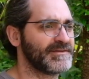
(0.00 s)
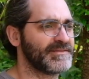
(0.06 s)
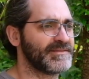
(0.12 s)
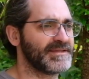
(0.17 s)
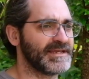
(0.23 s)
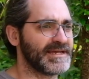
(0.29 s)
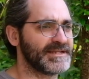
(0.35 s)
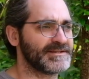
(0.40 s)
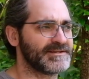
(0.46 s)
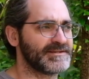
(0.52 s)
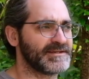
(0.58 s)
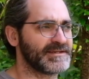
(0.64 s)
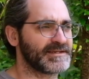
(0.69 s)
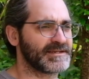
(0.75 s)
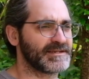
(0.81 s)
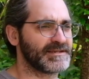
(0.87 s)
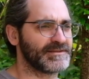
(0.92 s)
the
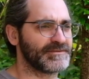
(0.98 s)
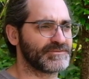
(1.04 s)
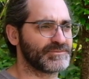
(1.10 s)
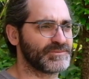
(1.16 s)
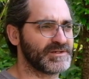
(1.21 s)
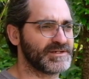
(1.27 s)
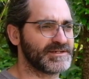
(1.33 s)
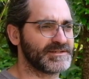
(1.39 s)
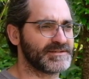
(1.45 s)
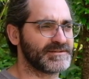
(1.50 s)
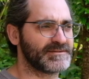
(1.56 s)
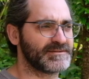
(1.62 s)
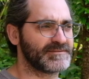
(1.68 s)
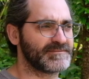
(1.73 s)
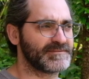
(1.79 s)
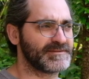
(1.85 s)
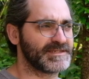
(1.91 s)
editing is what
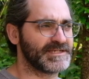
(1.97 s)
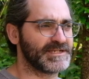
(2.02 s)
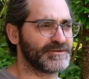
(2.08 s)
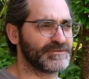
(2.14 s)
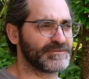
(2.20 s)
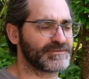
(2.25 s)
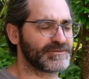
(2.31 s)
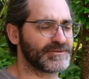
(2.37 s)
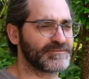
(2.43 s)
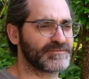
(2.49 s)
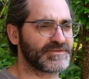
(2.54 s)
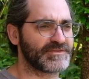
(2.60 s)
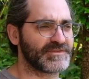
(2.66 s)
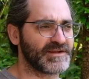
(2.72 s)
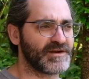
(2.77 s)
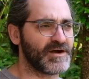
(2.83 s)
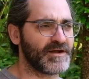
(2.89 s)

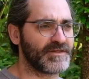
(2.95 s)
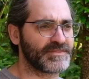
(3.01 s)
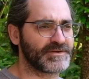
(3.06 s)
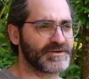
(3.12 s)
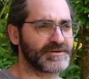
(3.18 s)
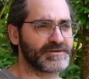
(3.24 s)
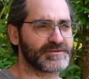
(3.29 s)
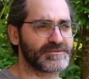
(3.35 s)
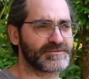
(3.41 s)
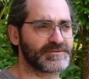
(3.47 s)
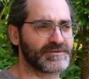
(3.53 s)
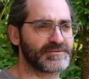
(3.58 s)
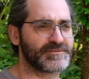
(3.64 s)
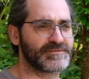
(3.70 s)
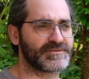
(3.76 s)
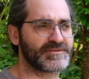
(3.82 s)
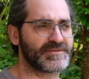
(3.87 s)
serves the author,
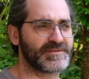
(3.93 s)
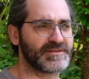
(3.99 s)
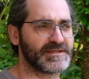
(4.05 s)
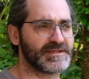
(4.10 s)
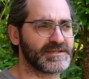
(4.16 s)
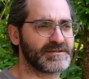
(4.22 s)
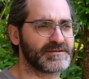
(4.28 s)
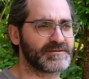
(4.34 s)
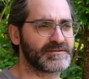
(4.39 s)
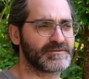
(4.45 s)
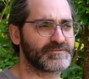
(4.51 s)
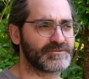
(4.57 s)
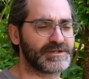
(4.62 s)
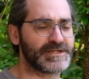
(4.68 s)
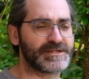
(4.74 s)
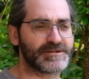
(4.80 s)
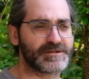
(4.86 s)
serves the
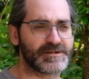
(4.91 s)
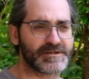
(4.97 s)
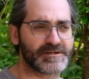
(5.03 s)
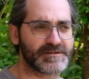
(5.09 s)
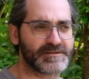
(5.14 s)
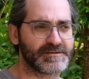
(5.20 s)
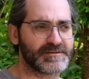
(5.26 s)
reader